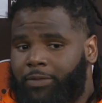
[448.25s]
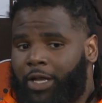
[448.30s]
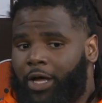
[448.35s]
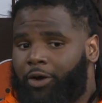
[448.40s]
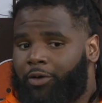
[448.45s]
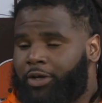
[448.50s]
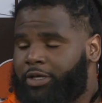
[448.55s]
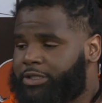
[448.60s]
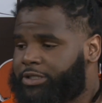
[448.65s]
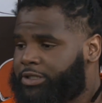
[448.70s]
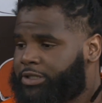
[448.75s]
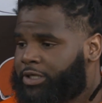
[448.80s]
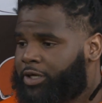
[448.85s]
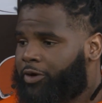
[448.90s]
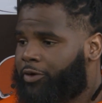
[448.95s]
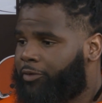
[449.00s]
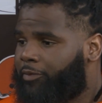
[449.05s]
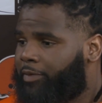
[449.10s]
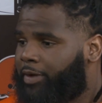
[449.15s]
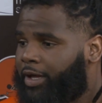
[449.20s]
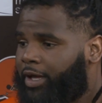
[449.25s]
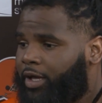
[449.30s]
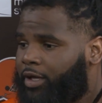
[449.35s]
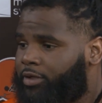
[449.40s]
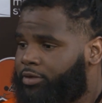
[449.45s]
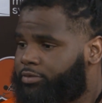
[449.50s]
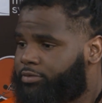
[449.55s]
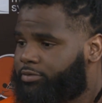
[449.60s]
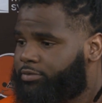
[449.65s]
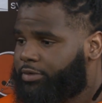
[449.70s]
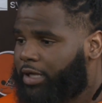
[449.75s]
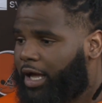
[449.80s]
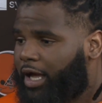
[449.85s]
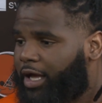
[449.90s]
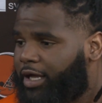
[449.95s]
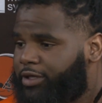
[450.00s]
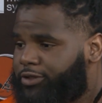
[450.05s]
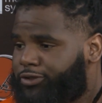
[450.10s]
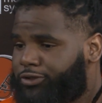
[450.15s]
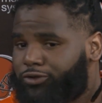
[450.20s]
No, he's his own man.
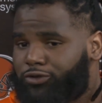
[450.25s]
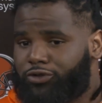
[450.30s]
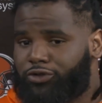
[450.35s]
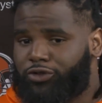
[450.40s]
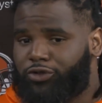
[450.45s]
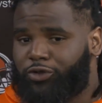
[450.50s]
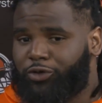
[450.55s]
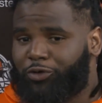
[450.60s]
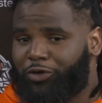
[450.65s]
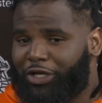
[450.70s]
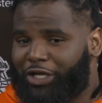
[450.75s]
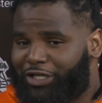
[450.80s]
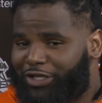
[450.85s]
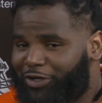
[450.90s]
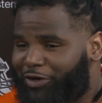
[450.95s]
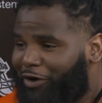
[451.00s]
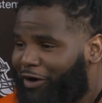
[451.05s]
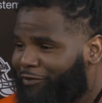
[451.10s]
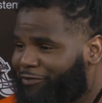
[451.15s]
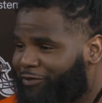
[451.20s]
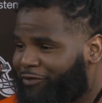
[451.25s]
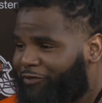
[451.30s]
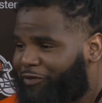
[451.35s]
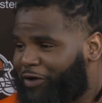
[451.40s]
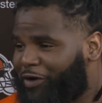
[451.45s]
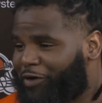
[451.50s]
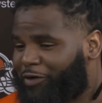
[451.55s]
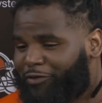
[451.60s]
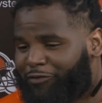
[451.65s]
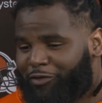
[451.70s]
He chooses to do what he do off the field.